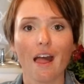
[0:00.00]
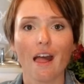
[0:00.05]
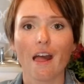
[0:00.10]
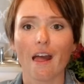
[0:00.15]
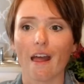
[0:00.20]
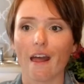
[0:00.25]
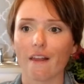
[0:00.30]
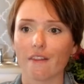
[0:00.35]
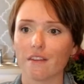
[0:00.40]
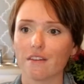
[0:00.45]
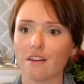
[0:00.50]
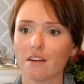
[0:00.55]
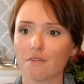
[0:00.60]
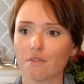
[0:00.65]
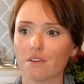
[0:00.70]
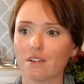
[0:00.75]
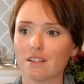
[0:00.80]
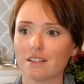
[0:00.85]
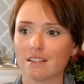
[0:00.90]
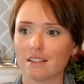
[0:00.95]
And the
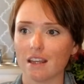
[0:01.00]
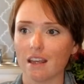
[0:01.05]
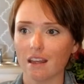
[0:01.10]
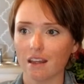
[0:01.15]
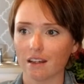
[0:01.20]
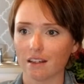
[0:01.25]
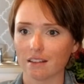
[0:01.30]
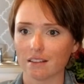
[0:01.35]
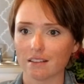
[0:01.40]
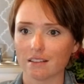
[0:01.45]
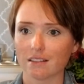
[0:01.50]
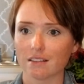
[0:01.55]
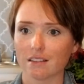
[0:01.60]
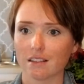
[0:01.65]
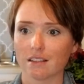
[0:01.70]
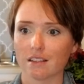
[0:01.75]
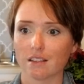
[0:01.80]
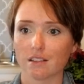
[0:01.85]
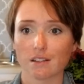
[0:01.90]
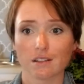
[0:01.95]
difference is
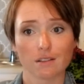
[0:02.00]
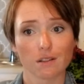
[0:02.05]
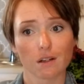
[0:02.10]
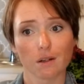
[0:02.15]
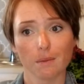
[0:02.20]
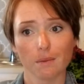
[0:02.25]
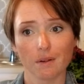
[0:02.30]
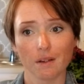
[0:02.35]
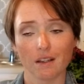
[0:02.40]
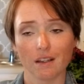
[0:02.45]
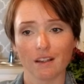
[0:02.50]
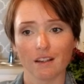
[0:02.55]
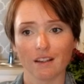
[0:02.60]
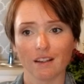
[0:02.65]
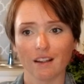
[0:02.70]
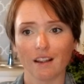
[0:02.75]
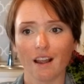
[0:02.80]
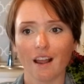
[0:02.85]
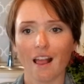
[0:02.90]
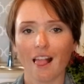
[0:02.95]
that the determinate,
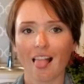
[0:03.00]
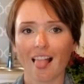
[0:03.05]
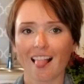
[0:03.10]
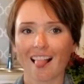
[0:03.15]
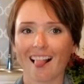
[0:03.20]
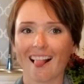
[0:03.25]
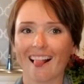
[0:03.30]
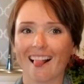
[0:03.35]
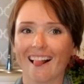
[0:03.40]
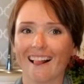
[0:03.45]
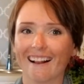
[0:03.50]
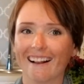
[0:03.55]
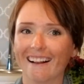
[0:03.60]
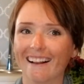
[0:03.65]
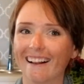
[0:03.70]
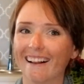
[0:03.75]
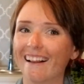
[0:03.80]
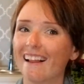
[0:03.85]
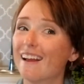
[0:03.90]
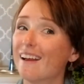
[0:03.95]

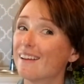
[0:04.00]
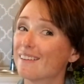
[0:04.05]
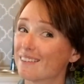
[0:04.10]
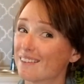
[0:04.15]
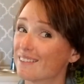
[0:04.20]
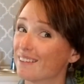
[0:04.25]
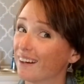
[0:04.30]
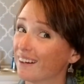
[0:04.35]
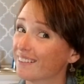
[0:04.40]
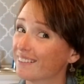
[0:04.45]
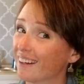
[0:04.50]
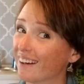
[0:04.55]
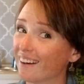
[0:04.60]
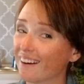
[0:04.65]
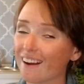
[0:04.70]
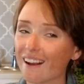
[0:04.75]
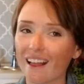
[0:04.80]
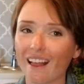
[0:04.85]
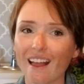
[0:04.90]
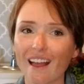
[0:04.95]
it's a tongue
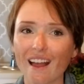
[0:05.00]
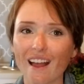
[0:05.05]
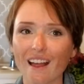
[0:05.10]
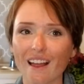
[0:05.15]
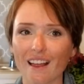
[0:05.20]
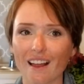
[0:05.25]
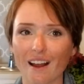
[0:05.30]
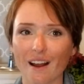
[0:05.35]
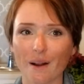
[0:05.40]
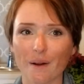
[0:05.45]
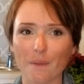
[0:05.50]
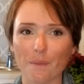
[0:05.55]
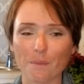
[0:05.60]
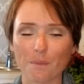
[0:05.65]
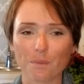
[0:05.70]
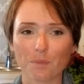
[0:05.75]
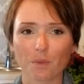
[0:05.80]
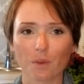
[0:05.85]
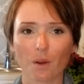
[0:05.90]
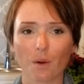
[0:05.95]
tire,
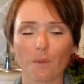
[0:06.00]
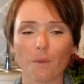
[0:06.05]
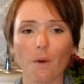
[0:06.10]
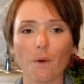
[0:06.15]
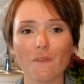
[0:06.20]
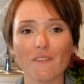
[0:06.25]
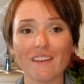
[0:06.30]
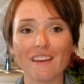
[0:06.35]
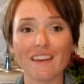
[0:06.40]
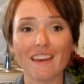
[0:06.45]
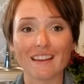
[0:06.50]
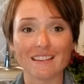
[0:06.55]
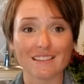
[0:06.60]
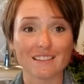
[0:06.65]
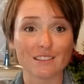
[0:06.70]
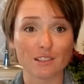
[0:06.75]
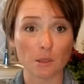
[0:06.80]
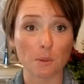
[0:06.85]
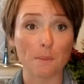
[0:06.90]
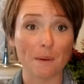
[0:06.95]
only gets
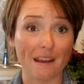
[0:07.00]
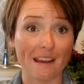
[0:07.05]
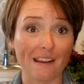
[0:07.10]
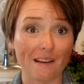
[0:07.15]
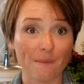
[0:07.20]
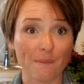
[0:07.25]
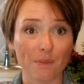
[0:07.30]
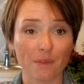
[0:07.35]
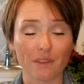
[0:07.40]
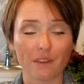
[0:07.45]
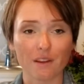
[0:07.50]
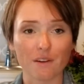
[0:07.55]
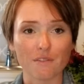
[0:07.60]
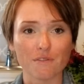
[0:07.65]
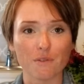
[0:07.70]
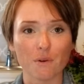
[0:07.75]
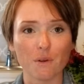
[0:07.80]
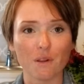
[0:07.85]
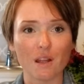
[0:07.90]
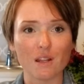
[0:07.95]
so big. The
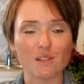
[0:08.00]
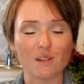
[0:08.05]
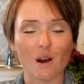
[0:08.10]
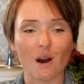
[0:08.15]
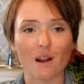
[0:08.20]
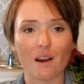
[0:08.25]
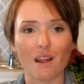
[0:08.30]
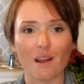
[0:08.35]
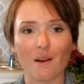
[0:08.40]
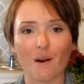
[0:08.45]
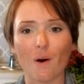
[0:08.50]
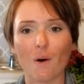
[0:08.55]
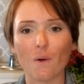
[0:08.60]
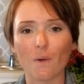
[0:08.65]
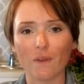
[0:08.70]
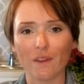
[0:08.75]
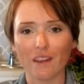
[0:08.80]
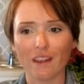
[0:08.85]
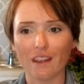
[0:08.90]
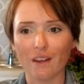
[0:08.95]
foliage on it
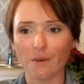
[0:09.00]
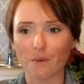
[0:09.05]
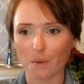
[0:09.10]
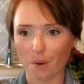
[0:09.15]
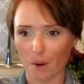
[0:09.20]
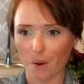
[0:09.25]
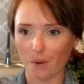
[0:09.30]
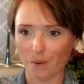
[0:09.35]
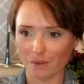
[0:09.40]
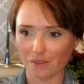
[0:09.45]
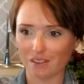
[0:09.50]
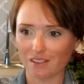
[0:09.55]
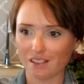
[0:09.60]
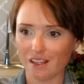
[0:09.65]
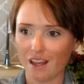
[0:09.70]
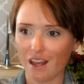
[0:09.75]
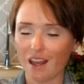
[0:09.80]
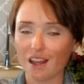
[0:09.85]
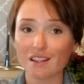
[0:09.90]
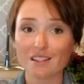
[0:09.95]
only grows
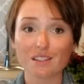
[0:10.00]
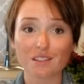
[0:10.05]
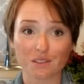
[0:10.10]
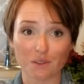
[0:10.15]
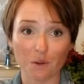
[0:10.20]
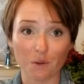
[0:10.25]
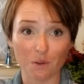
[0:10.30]
so